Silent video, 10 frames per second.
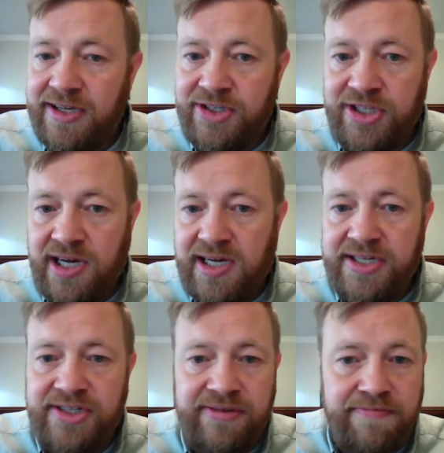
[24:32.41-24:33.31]

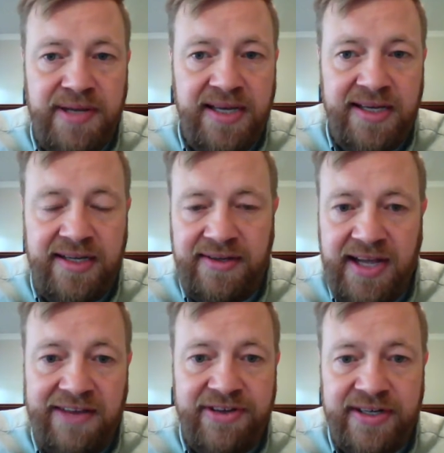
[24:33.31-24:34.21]
Josh and Ben and
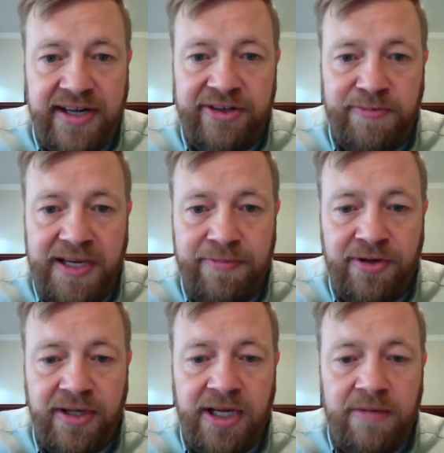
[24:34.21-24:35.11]
David and other
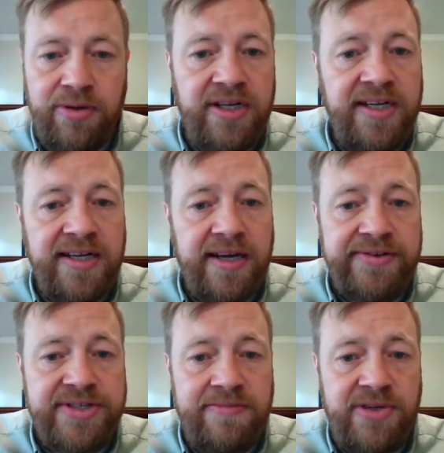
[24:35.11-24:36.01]
people putting together
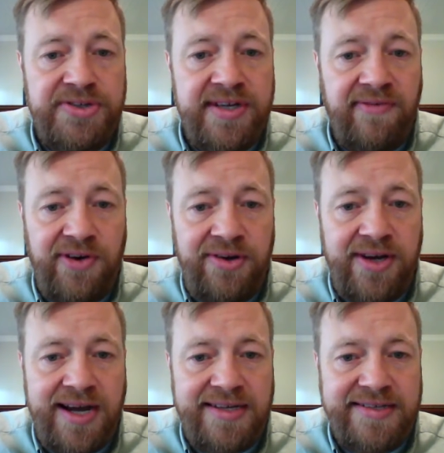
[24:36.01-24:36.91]
some music for you
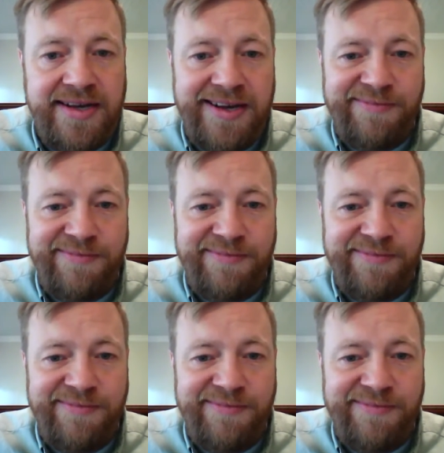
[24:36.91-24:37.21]
guys.